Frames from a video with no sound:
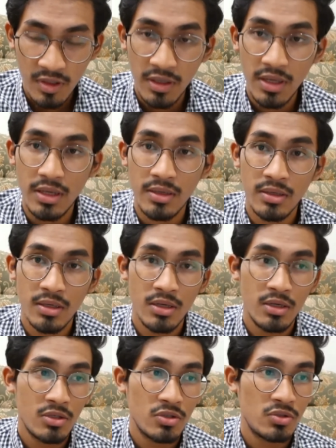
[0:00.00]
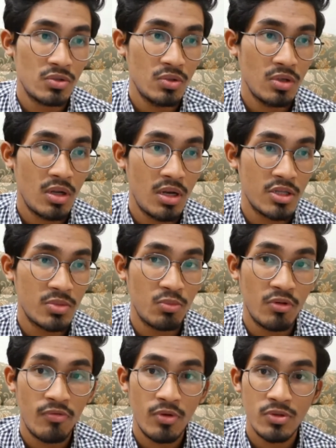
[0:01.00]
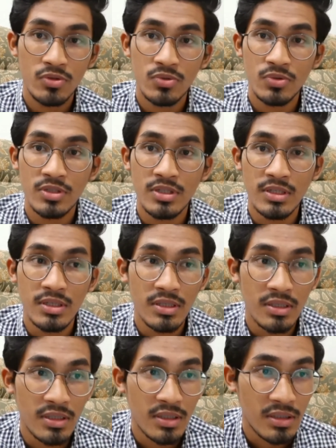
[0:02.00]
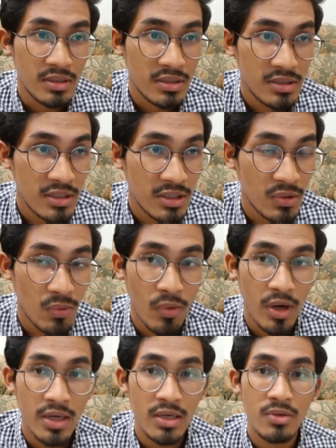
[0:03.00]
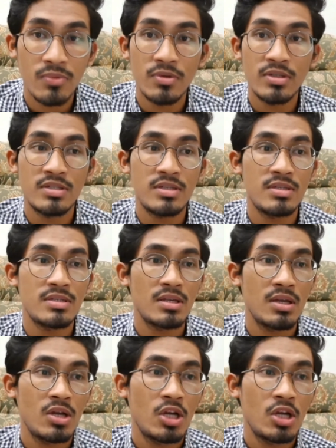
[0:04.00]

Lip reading: Okay, so let's move on to the third one, which is